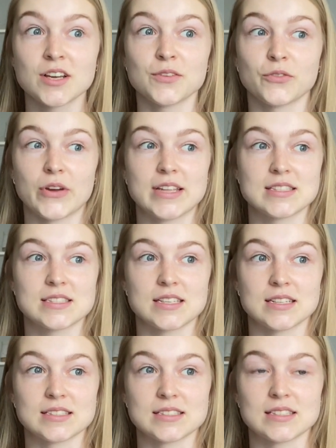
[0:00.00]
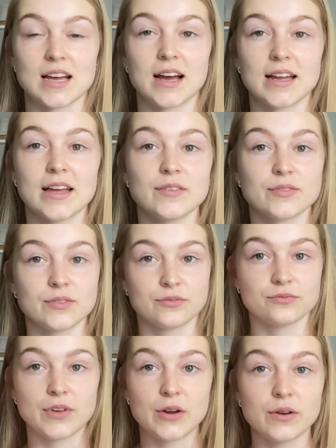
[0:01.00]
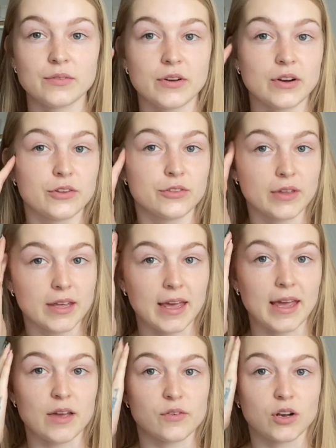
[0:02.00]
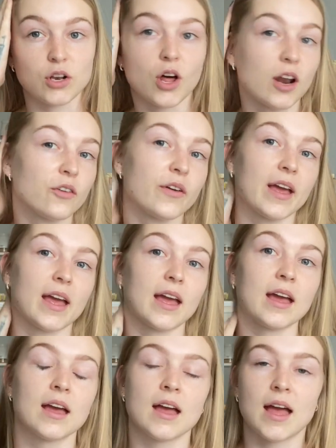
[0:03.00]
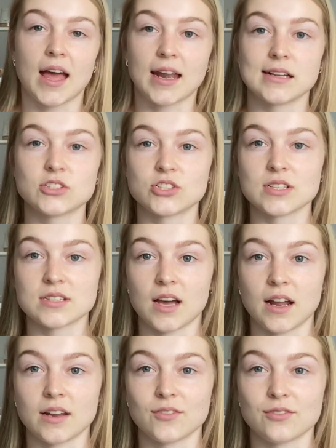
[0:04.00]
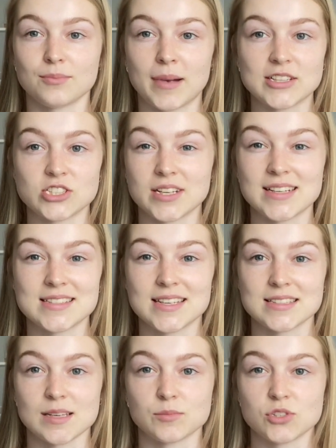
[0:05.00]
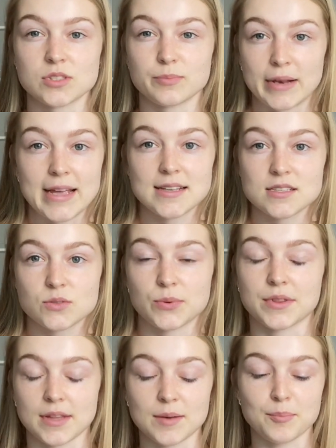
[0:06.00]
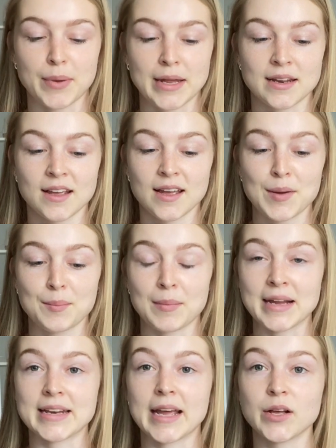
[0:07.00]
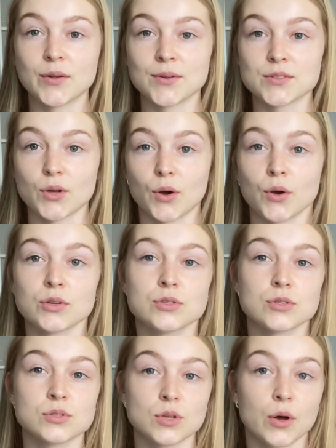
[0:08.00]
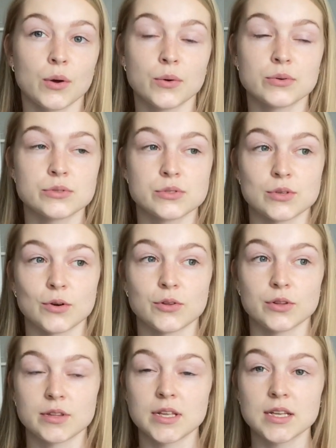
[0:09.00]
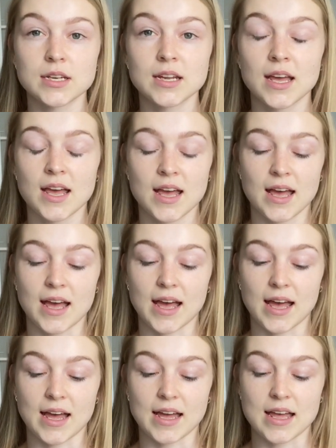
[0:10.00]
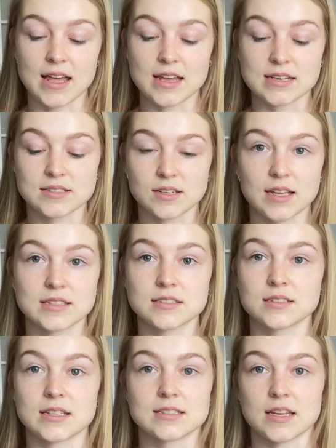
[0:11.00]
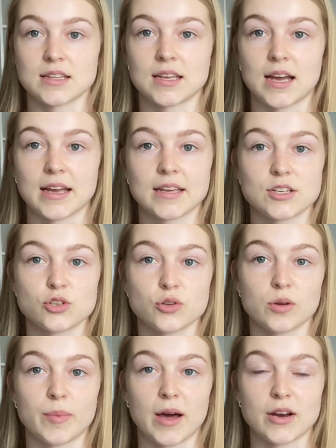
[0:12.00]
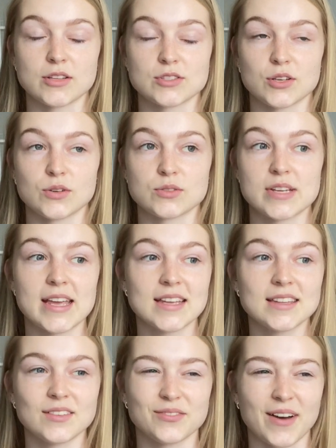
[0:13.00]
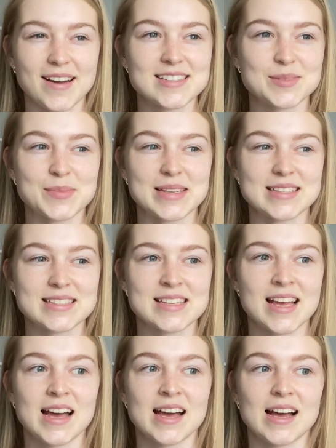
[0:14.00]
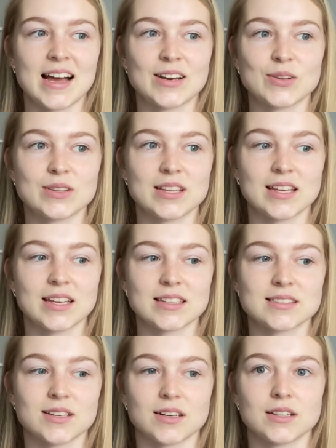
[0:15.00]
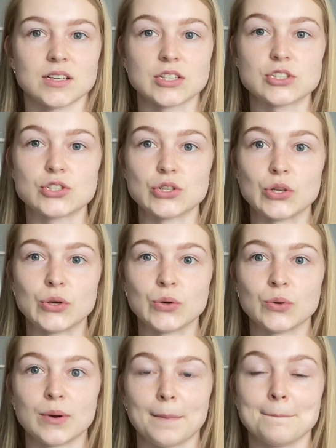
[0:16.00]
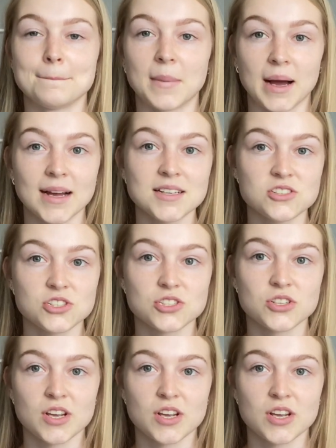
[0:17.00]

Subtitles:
For instance, I have very, very thick hair, a lot of hair, and it's just kind of my genetics. I'm just blessed with it, but my nails are so thin, and there's nothing I can do about it. So taking the vitamins, I don't think it's gonna do much.